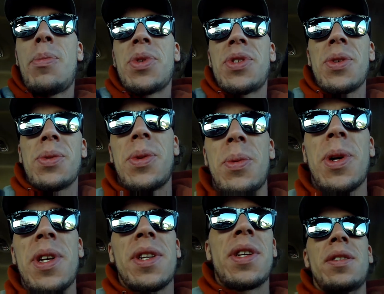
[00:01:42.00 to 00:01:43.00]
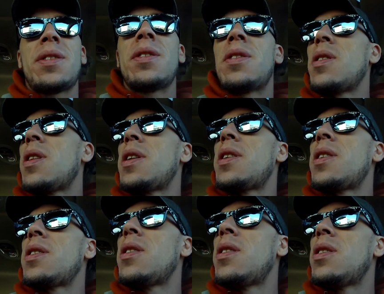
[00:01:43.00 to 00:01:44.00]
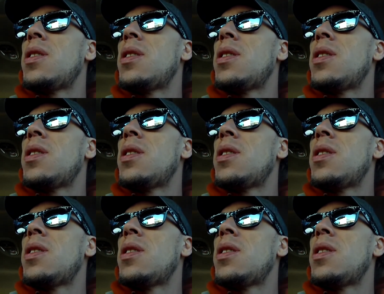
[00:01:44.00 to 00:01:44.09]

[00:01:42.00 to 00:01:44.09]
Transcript: episode, the way that I did the lighting.